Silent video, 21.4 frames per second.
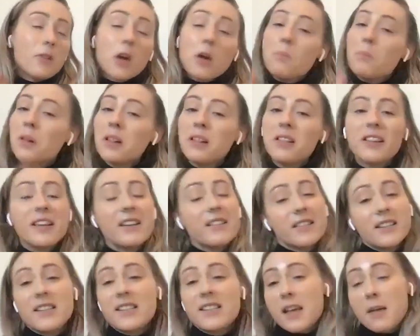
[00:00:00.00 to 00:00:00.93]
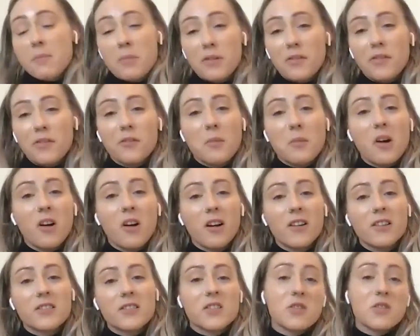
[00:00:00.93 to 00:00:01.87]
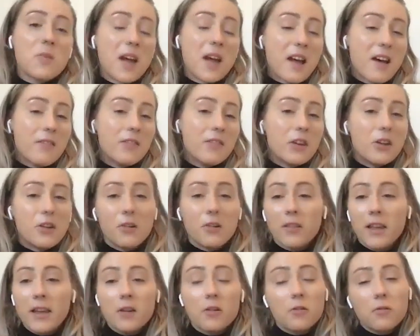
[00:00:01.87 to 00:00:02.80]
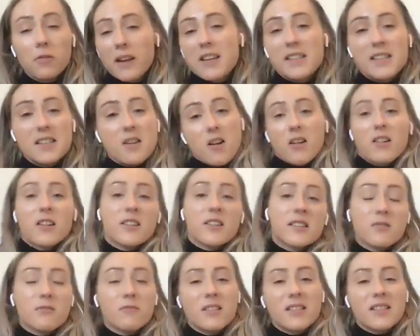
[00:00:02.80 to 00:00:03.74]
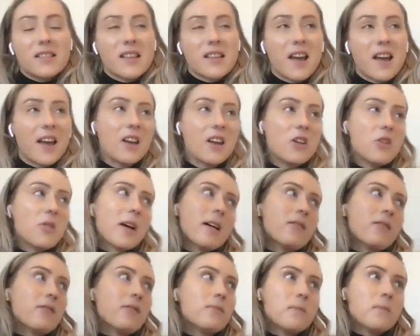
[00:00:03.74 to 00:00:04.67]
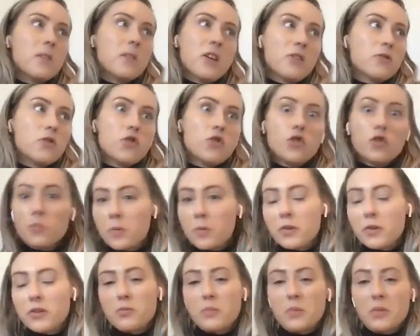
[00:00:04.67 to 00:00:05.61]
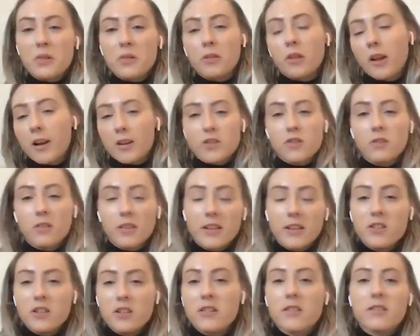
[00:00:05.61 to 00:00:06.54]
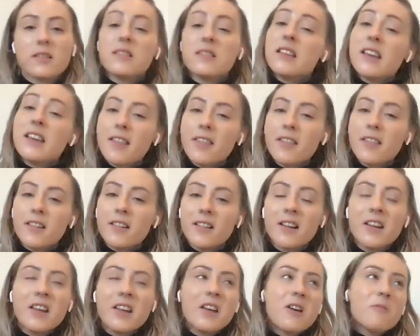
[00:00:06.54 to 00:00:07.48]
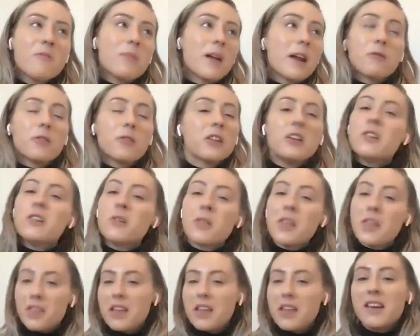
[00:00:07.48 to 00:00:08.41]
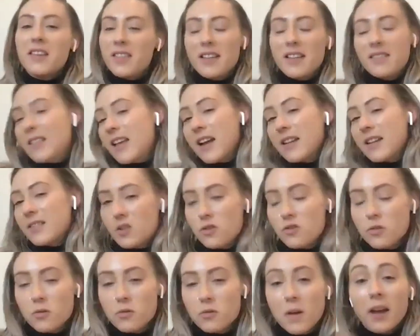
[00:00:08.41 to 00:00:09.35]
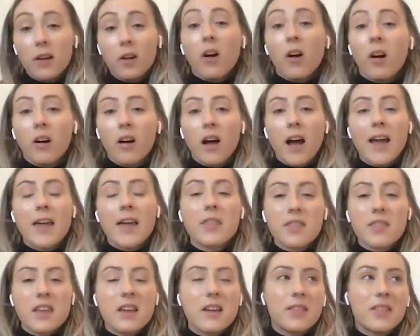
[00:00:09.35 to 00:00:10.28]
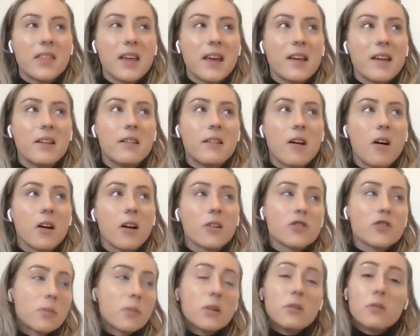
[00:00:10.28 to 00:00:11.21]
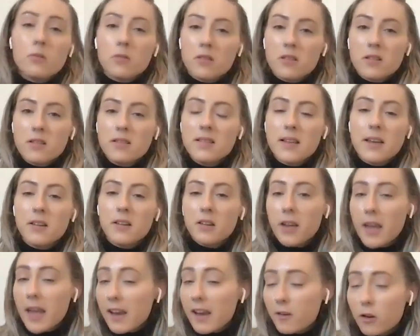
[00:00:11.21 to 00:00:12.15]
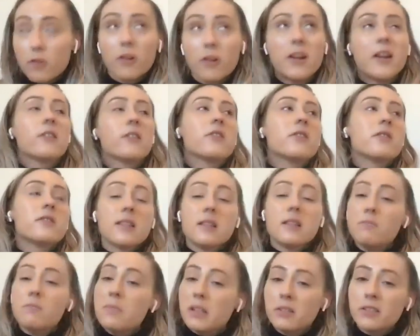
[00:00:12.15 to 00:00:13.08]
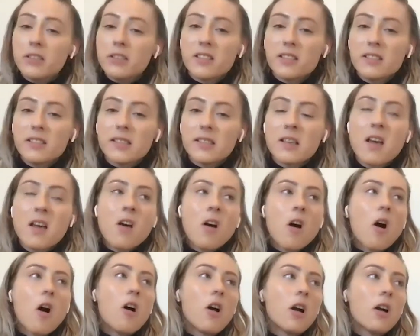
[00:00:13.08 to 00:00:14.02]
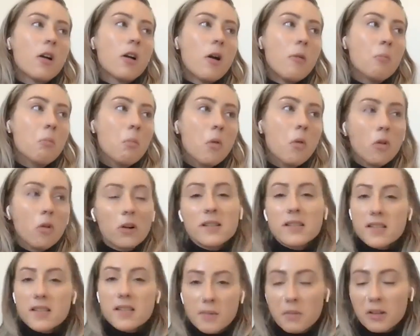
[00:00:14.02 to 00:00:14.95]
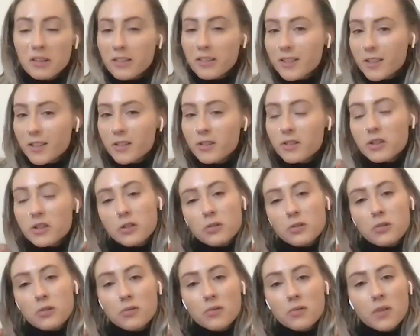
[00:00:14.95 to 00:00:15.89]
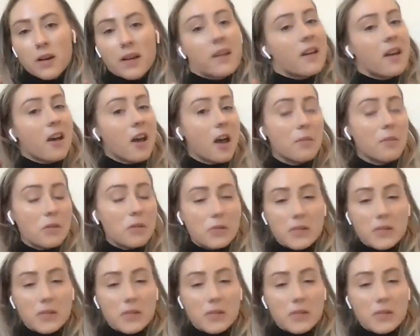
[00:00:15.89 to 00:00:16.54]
completely separate from art. So you have, like crazy artists on one side and you have, super duper logical engineers on the other. But I really don't think that that's true at all. I think that entrepreneurs and creators and builders are more similar to a